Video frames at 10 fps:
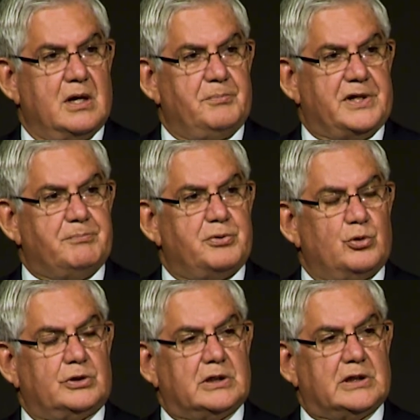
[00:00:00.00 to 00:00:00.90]
but
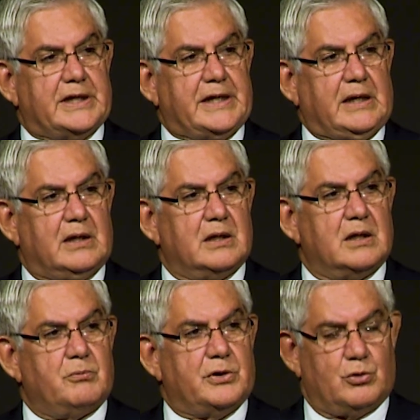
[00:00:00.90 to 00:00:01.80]
importantly,
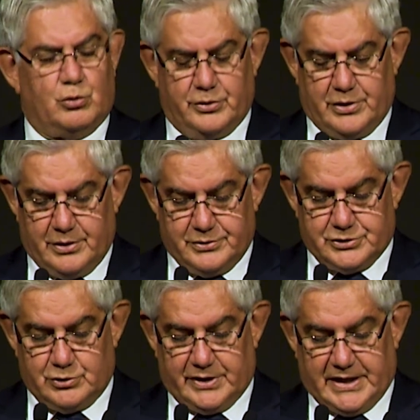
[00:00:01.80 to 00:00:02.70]
with all of those
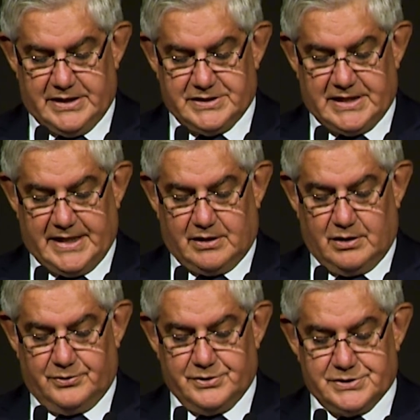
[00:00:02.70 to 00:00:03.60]
who are key
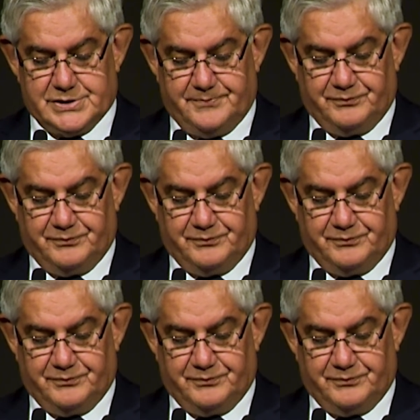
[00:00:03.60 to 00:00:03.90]
stakeholders.